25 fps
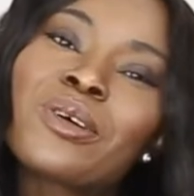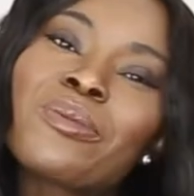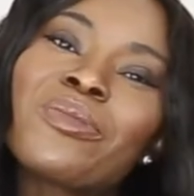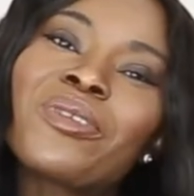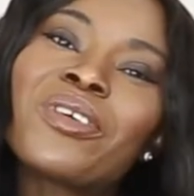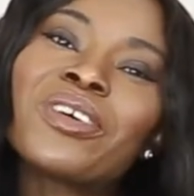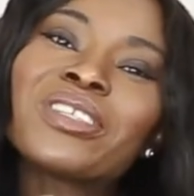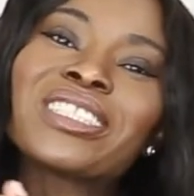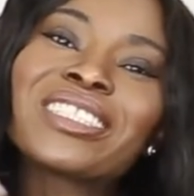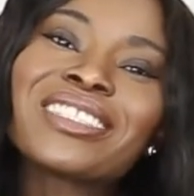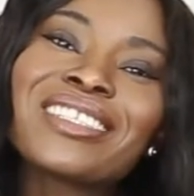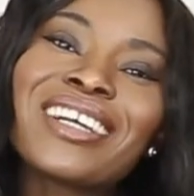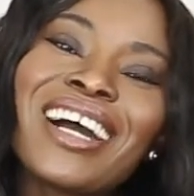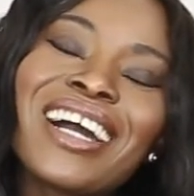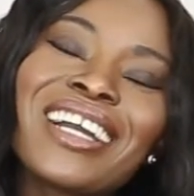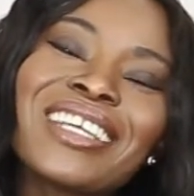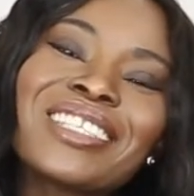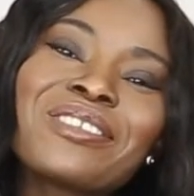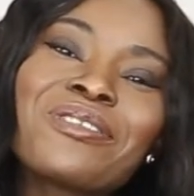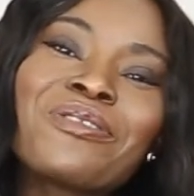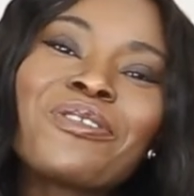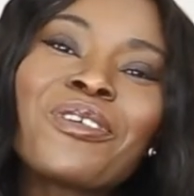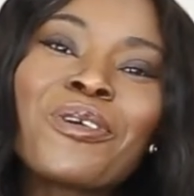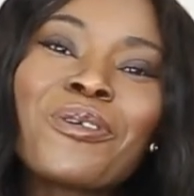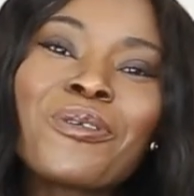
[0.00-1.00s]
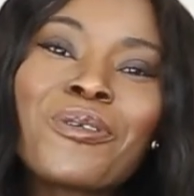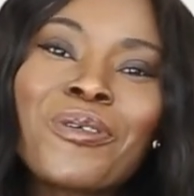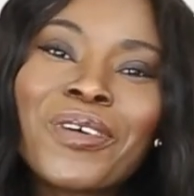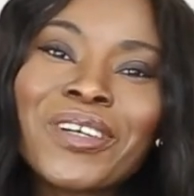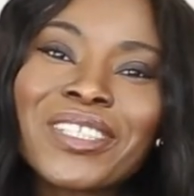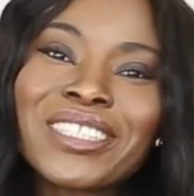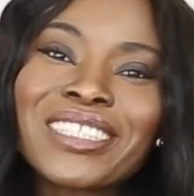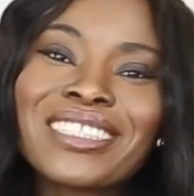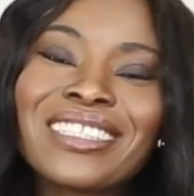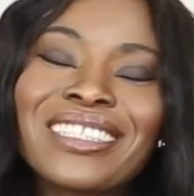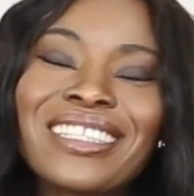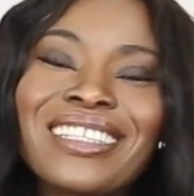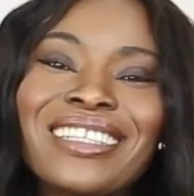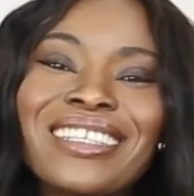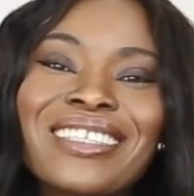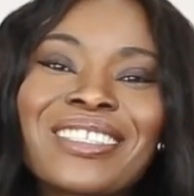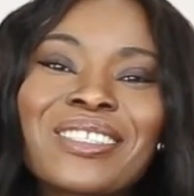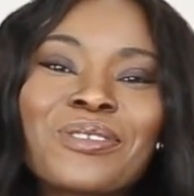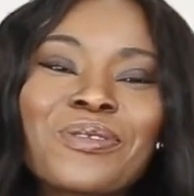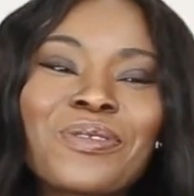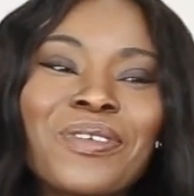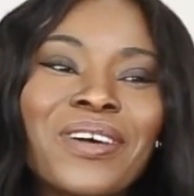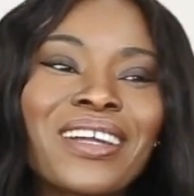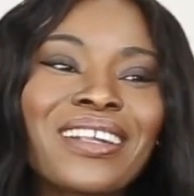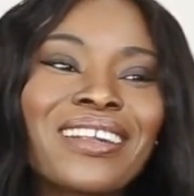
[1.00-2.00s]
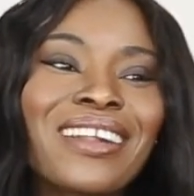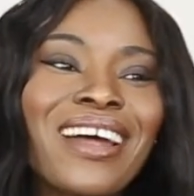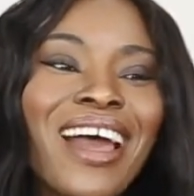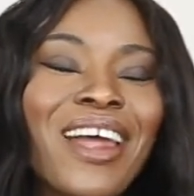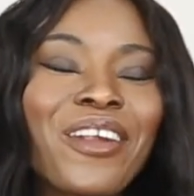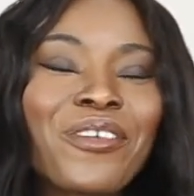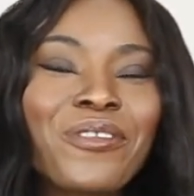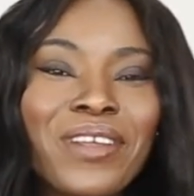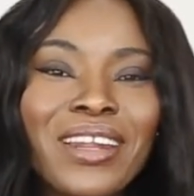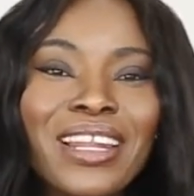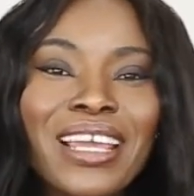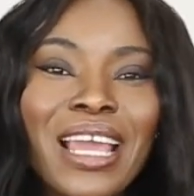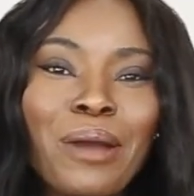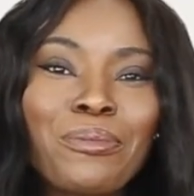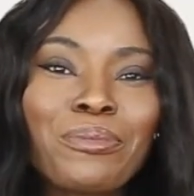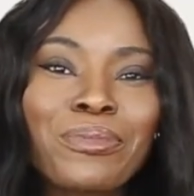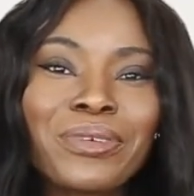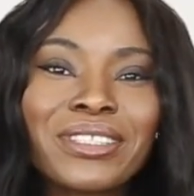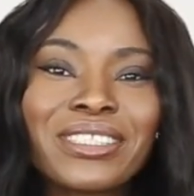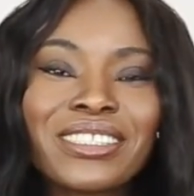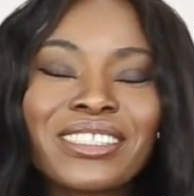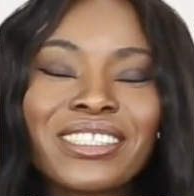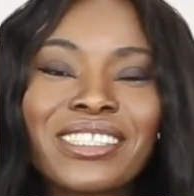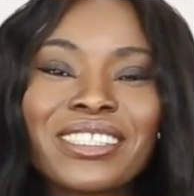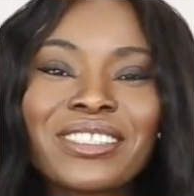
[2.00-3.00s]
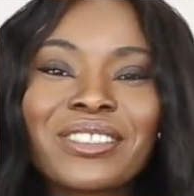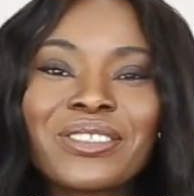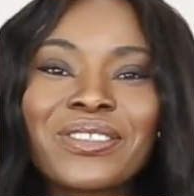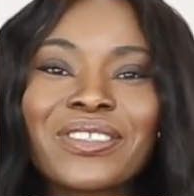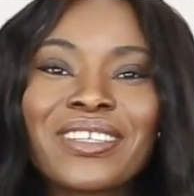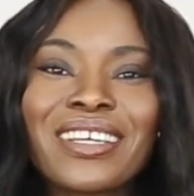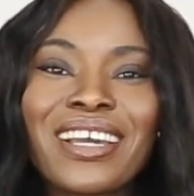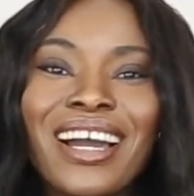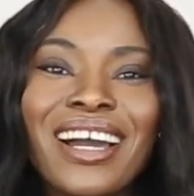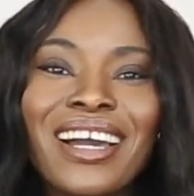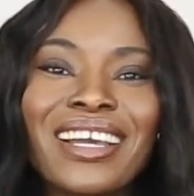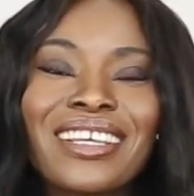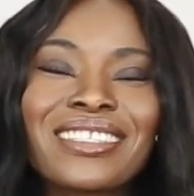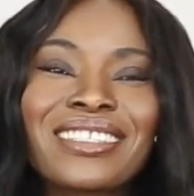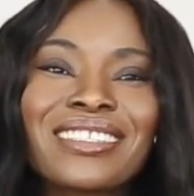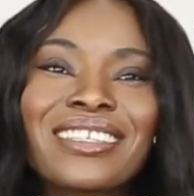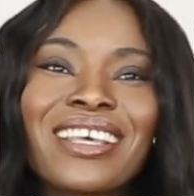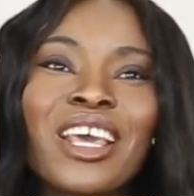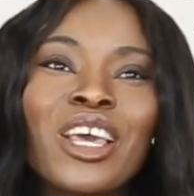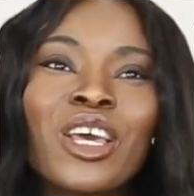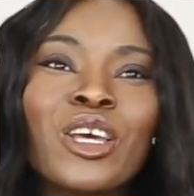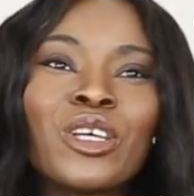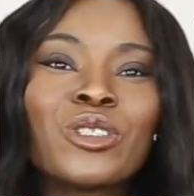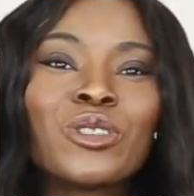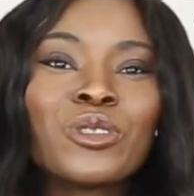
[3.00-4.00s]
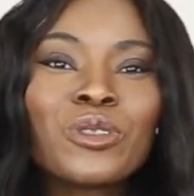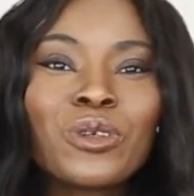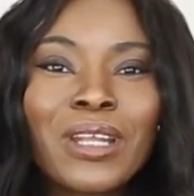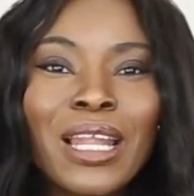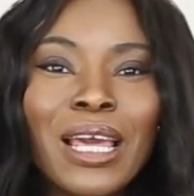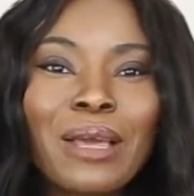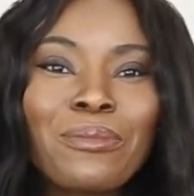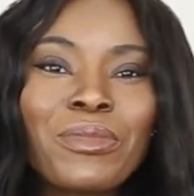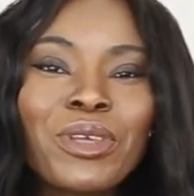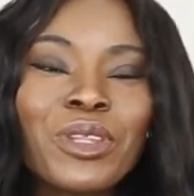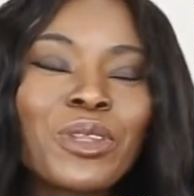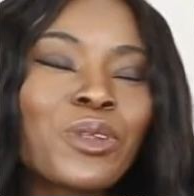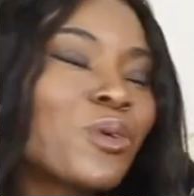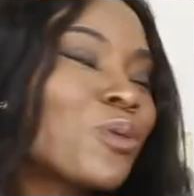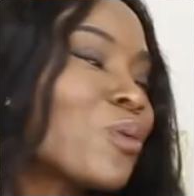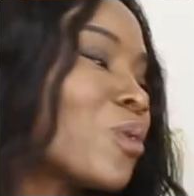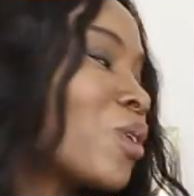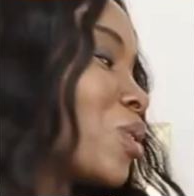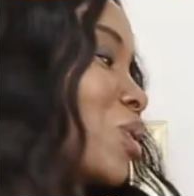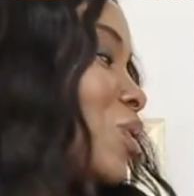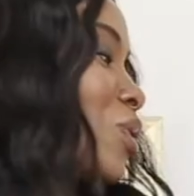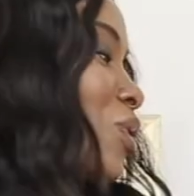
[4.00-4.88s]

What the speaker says: much guys for watching this one. I really appreciate you guys. Do let me know what you